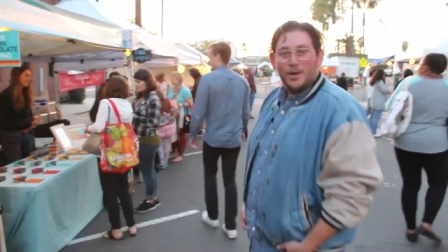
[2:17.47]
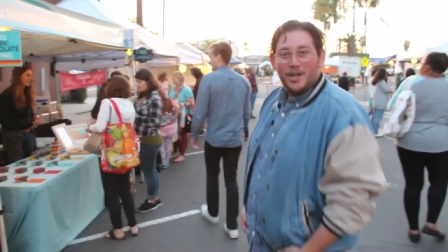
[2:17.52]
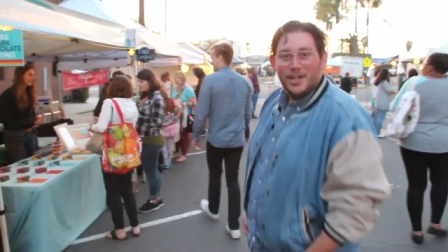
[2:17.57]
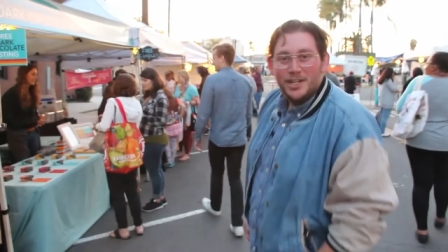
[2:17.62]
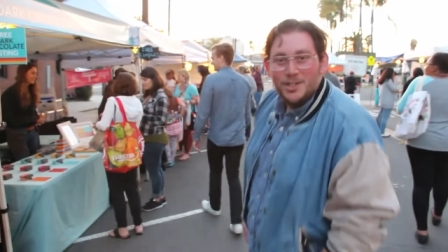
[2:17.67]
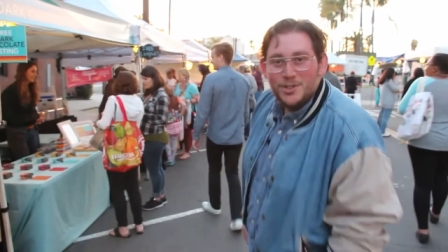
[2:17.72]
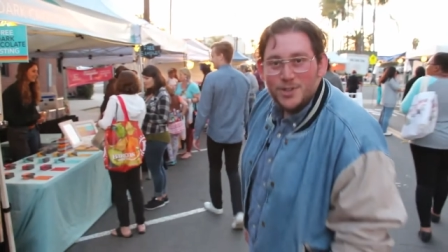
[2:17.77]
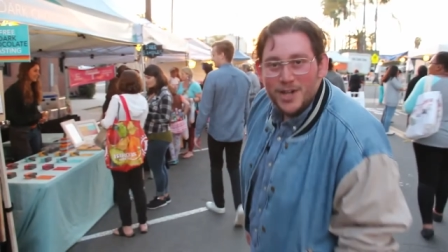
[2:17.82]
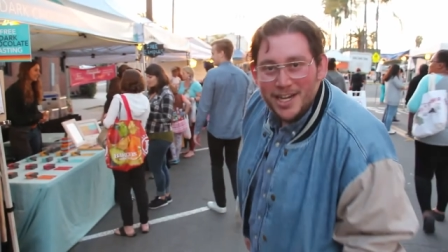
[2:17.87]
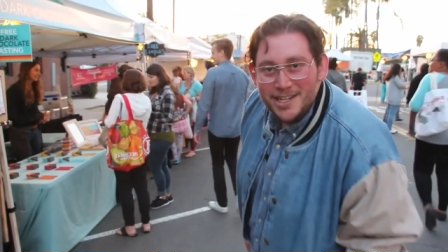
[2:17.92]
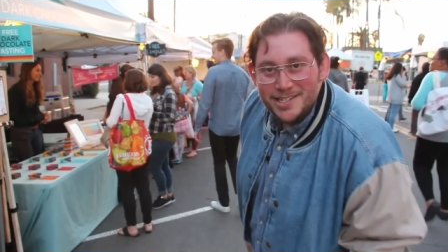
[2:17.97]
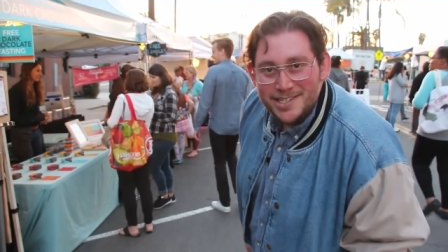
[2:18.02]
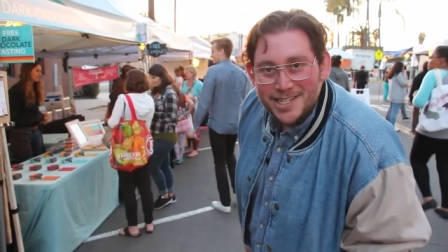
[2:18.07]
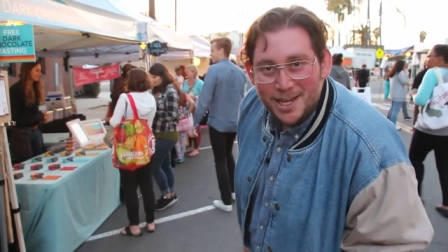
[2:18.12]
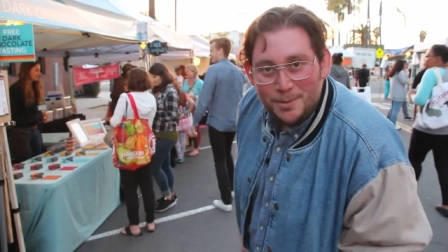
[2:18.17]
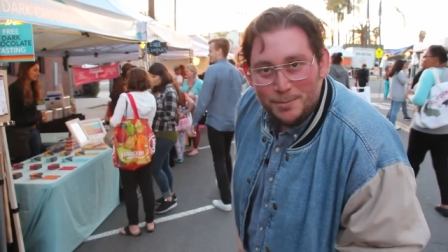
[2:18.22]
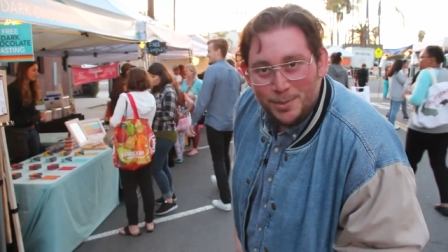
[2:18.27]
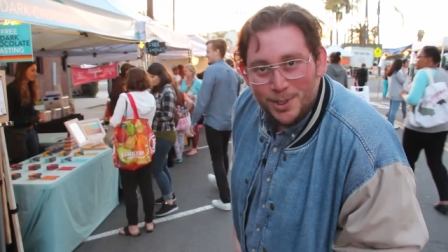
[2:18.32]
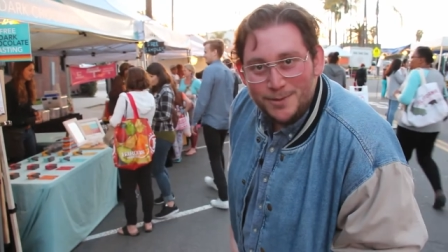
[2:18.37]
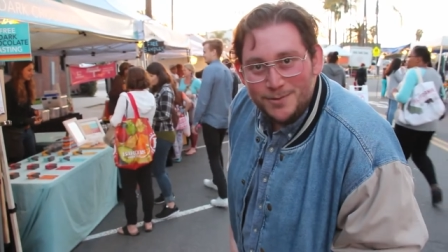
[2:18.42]
We're gonna try a
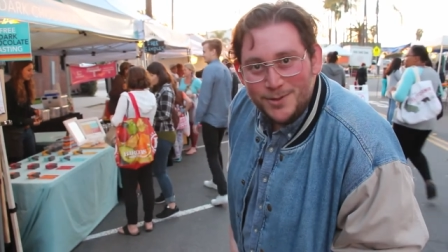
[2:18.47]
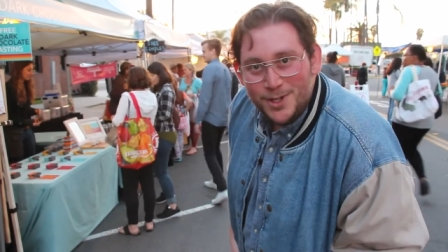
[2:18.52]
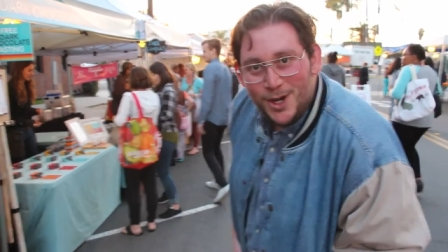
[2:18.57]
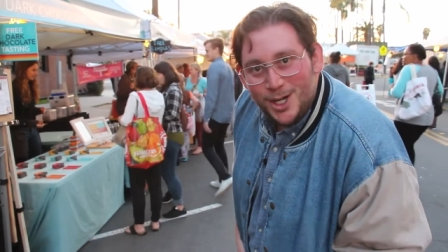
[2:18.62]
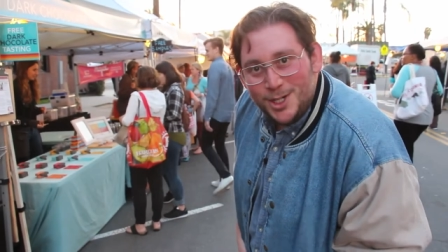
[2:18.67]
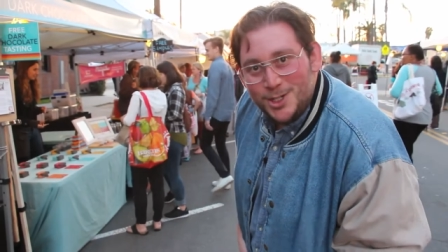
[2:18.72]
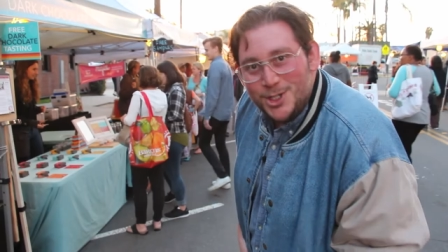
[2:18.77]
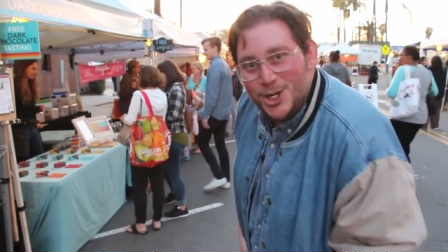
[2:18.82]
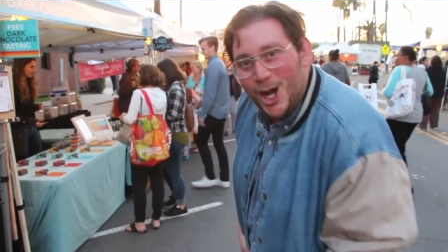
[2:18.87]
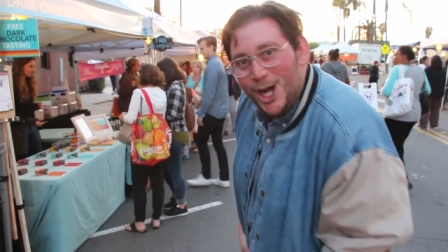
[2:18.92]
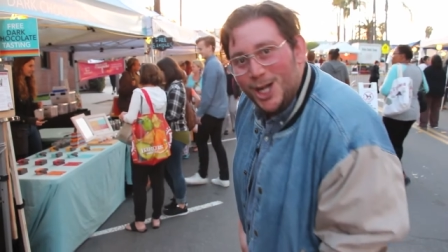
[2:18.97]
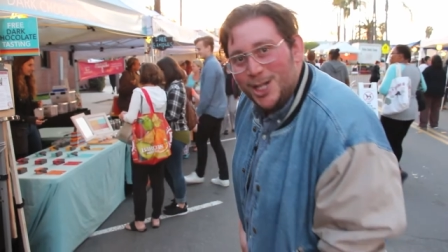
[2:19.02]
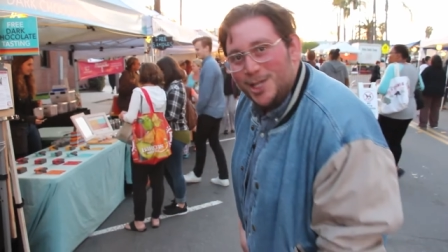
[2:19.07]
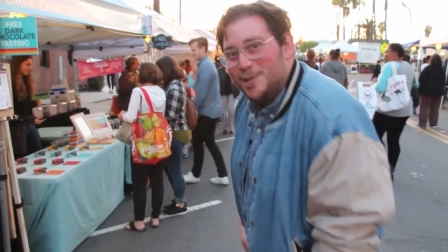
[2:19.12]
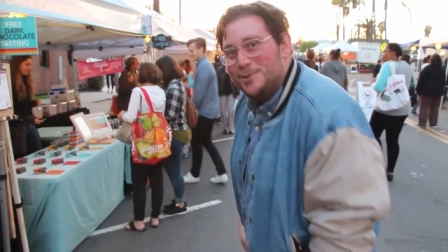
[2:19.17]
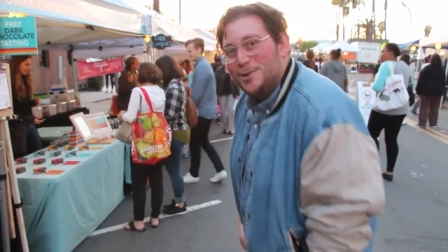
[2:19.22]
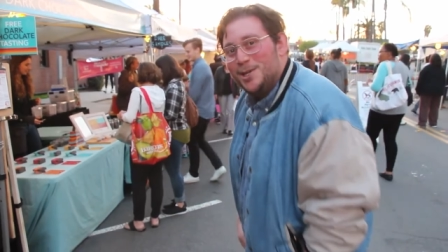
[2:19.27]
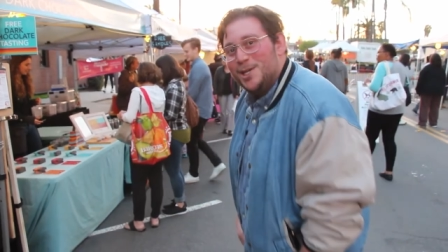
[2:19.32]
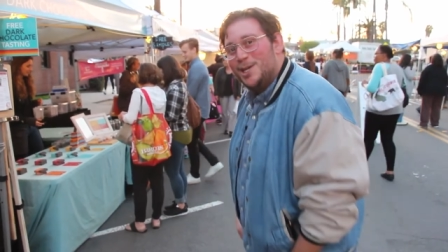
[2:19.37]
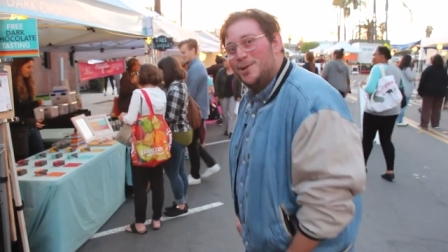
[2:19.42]
sample of dark chocolate
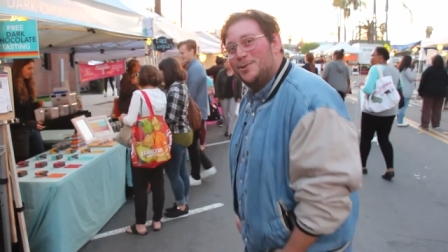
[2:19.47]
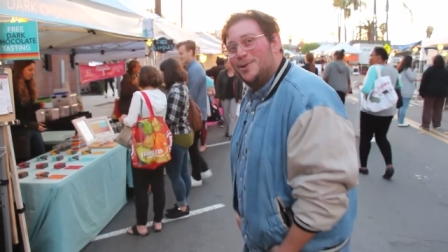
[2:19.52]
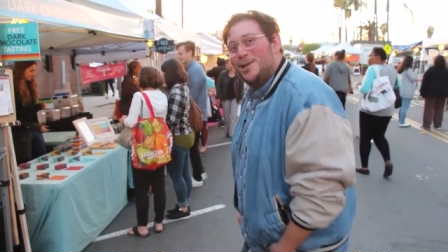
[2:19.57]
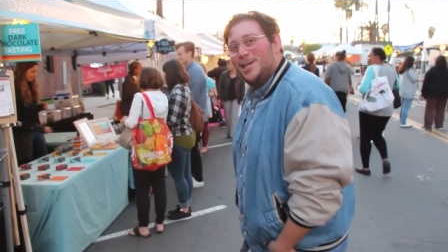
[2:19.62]
really Can